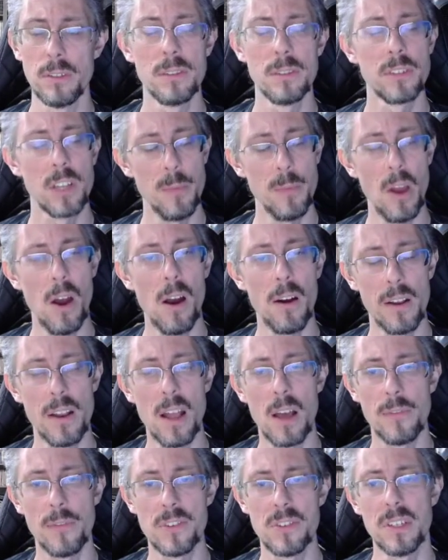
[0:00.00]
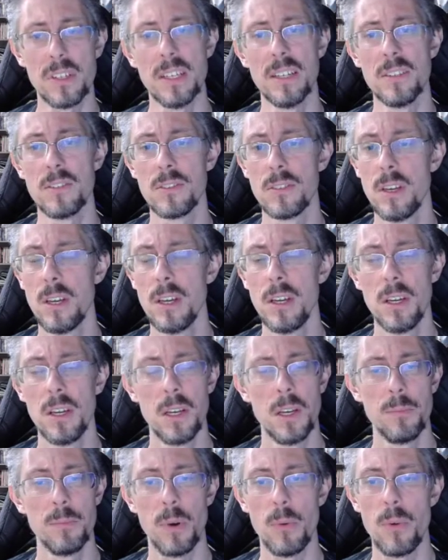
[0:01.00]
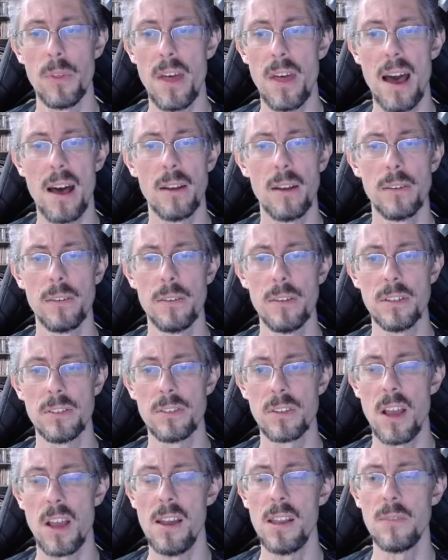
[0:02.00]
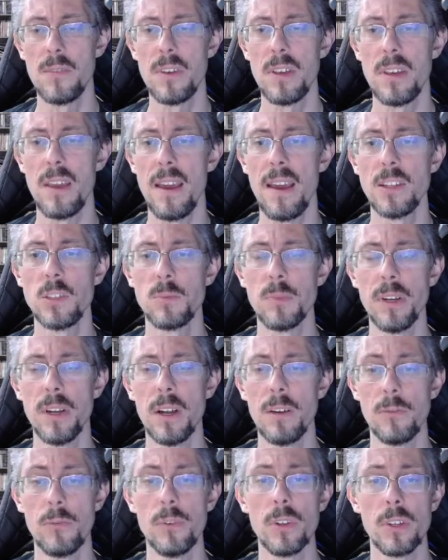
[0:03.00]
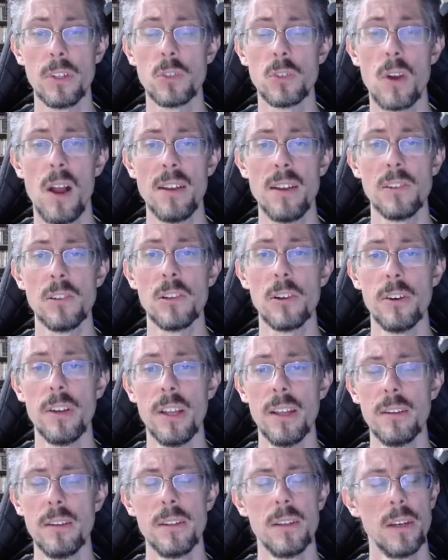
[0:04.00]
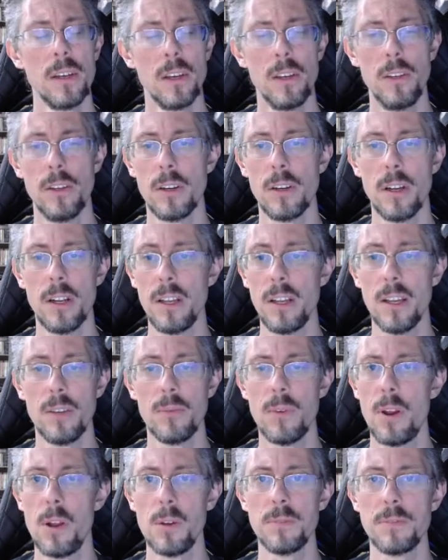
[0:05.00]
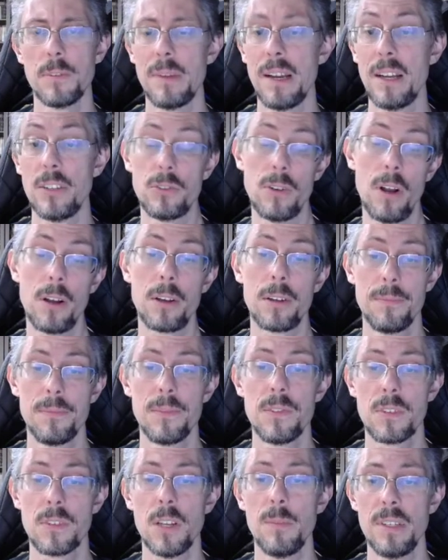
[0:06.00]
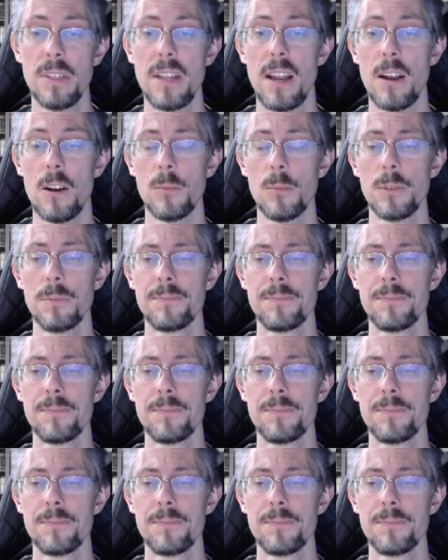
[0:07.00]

It's going to be hard enough as it is. But without this kind of engagement of really trying to learn it, you're going to get run over by a truck. It's going to be terrible.